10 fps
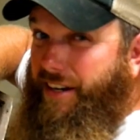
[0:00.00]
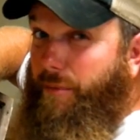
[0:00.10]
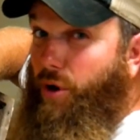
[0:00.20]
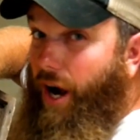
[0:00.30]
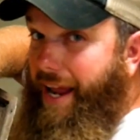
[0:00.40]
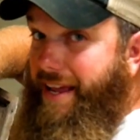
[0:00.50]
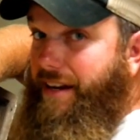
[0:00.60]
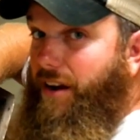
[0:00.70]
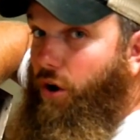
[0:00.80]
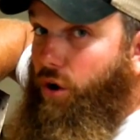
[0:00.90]
number
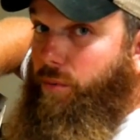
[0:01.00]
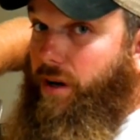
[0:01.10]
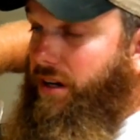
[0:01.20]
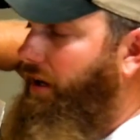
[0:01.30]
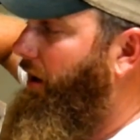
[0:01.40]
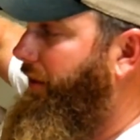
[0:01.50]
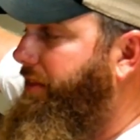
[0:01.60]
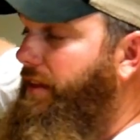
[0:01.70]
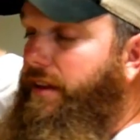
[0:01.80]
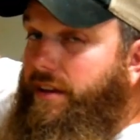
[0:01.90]
8 hardware
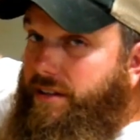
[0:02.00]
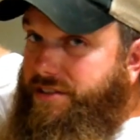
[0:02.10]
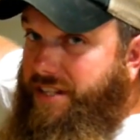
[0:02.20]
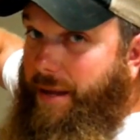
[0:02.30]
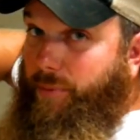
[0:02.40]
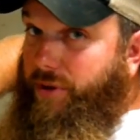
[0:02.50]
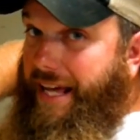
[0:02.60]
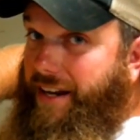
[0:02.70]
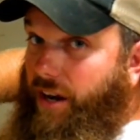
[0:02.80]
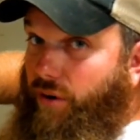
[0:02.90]
cloth stapled
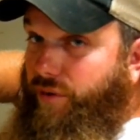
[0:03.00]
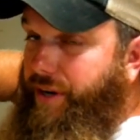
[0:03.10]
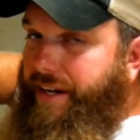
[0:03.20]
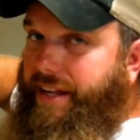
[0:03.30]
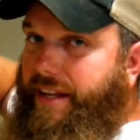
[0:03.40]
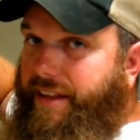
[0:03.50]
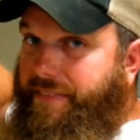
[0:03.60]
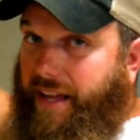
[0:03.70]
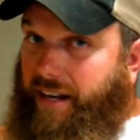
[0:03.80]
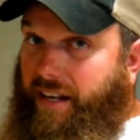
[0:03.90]
down over it.
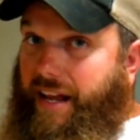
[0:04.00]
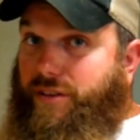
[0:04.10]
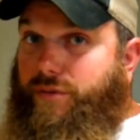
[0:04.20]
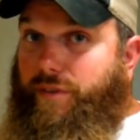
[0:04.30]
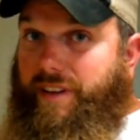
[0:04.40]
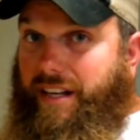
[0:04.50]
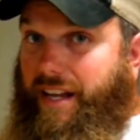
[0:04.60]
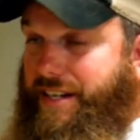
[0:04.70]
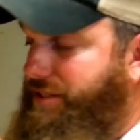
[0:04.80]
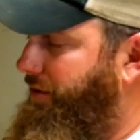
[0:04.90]
That allows for
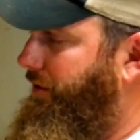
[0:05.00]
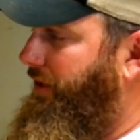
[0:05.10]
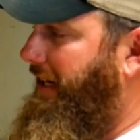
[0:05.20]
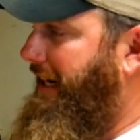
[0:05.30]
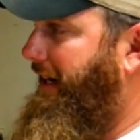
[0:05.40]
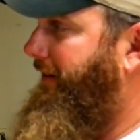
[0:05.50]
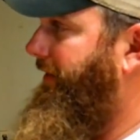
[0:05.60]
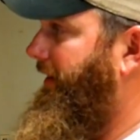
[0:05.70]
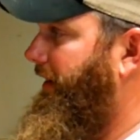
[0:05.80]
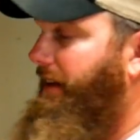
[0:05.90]
ventilation through the
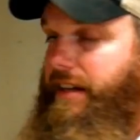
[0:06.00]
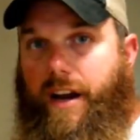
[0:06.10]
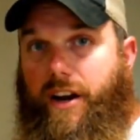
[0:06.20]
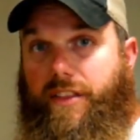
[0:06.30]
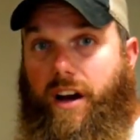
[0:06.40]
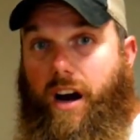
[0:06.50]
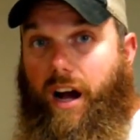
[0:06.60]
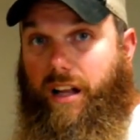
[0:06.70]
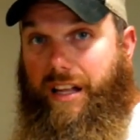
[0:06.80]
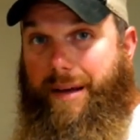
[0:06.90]
hive. Here in the
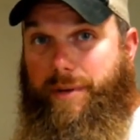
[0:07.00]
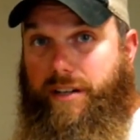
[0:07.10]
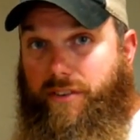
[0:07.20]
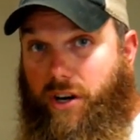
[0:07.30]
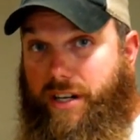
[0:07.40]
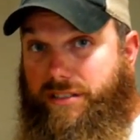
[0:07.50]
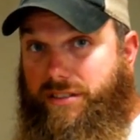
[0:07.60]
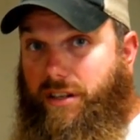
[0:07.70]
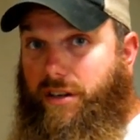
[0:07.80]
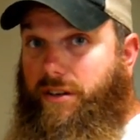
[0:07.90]
hot climate of
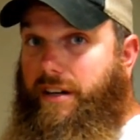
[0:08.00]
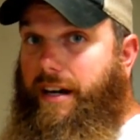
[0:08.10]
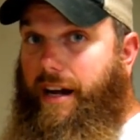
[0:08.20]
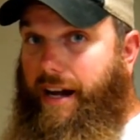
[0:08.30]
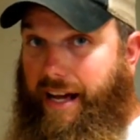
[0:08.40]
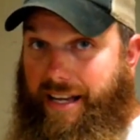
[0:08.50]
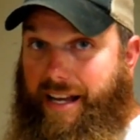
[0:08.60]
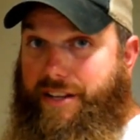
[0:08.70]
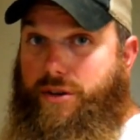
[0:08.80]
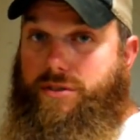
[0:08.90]
Arkansas, I
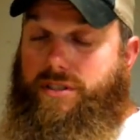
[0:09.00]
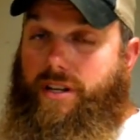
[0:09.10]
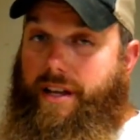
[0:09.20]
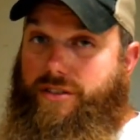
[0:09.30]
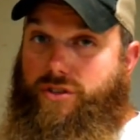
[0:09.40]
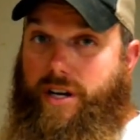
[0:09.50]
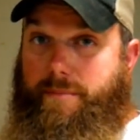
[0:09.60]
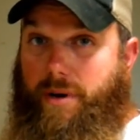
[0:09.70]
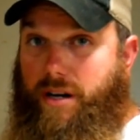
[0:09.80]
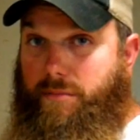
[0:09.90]
like using a
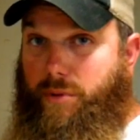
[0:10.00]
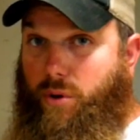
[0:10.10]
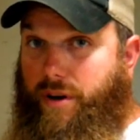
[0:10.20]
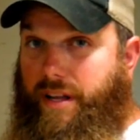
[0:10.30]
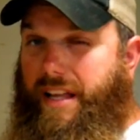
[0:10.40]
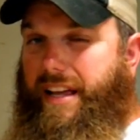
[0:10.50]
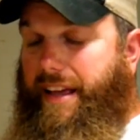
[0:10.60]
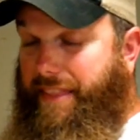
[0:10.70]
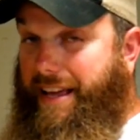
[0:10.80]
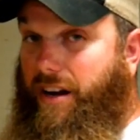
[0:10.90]
screen bottom board.
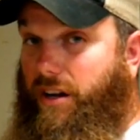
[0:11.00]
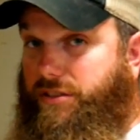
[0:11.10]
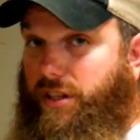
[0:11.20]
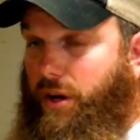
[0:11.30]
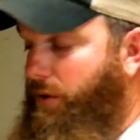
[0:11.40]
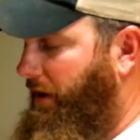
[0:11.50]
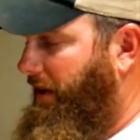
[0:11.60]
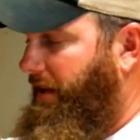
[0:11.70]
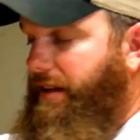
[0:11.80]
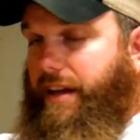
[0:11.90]
And that also,
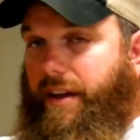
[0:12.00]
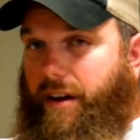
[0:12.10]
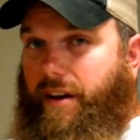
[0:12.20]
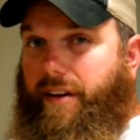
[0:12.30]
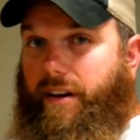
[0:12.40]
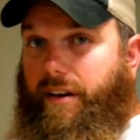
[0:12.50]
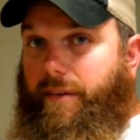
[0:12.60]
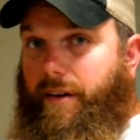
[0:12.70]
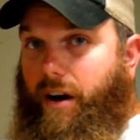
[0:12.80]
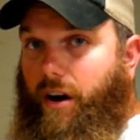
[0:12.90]

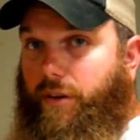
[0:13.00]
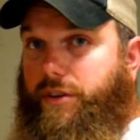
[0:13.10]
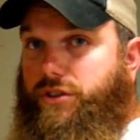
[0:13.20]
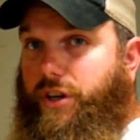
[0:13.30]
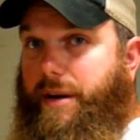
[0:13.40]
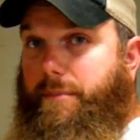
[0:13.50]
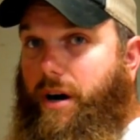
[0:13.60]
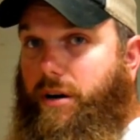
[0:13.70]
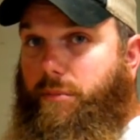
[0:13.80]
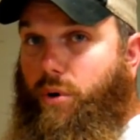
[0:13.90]
on the screen
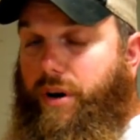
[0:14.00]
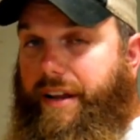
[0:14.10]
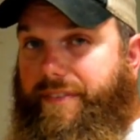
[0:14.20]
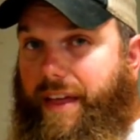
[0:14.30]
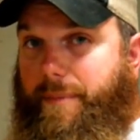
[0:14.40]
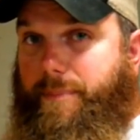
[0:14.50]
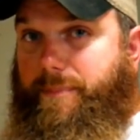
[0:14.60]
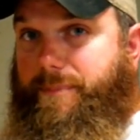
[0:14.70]
bottom board, if they